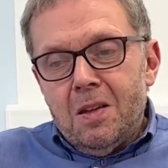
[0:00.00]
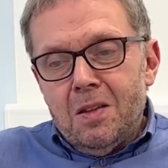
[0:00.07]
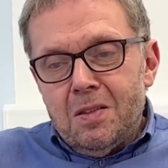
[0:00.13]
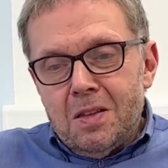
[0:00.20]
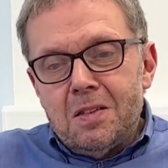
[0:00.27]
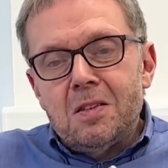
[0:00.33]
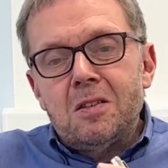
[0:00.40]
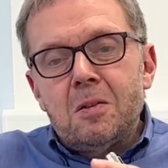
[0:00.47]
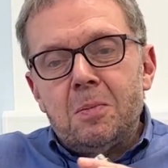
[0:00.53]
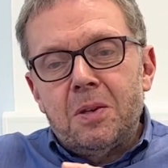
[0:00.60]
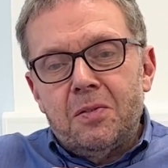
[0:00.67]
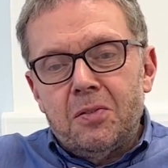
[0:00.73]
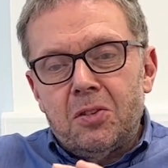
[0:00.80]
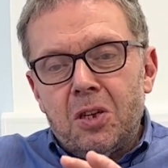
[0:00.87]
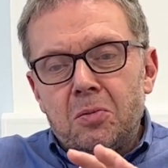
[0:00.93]
this is a bit
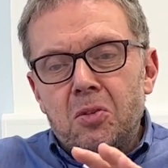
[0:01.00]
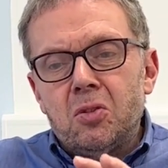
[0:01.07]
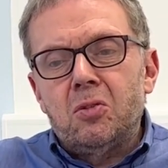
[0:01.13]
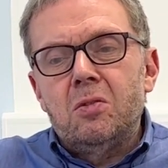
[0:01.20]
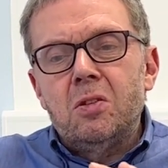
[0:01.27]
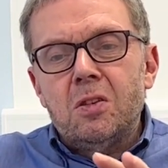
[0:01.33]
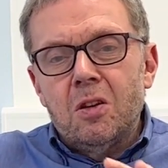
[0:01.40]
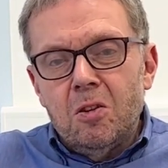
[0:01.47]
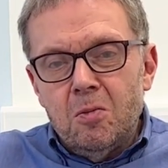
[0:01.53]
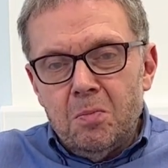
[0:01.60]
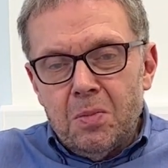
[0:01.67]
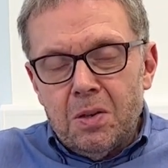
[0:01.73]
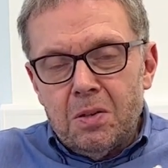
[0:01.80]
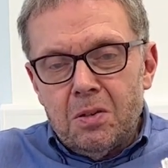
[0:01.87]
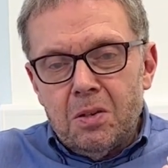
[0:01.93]
of a subject on its own,
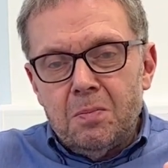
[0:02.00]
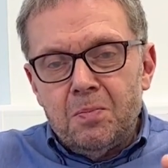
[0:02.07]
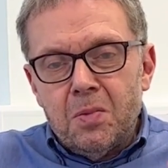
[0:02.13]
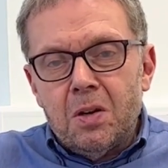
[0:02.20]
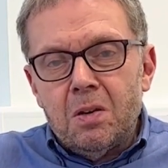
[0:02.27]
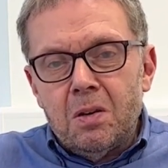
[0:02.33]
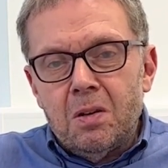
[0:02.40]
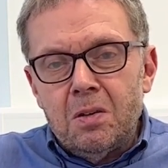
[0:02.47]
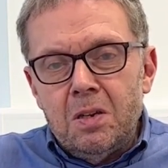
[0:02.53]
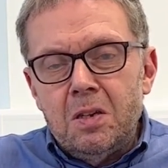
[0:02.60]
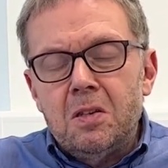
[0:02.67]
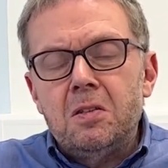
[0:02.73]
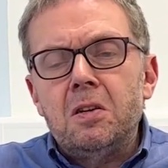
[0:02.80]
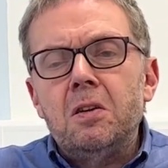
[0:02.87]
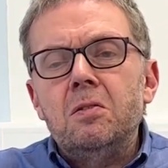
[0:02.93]
but I need
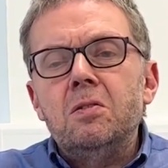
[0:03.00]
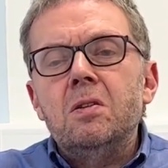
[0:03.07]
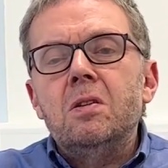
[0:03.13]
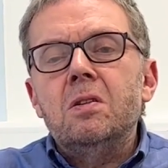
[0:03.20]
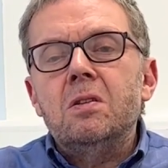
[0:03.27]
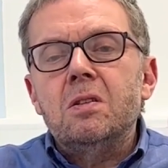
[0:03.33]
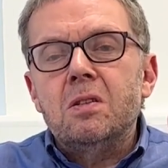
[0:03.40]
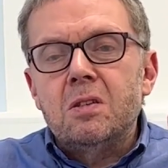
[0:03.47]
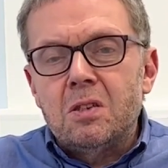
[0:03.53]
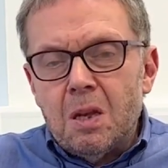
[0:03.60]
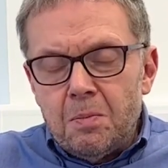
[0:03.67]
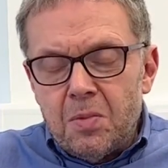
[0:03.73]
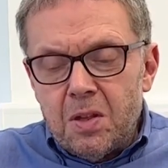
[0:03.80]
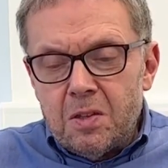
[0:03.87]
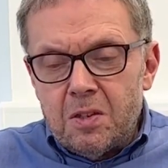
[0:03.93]
to tell you
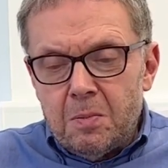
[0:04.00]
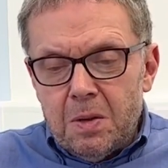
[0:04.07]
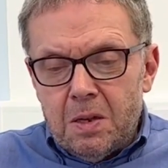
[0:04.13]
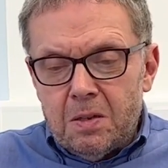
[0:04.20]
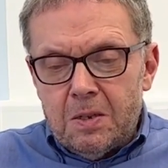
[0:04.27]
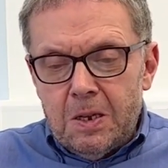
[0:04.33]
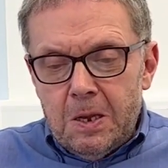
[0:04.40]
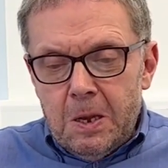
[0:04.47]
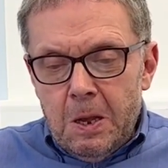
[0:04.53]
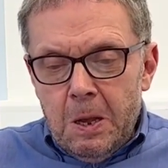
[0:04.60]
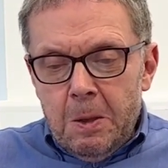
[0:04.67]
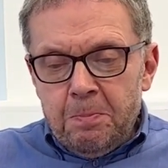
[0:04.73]
some things about it.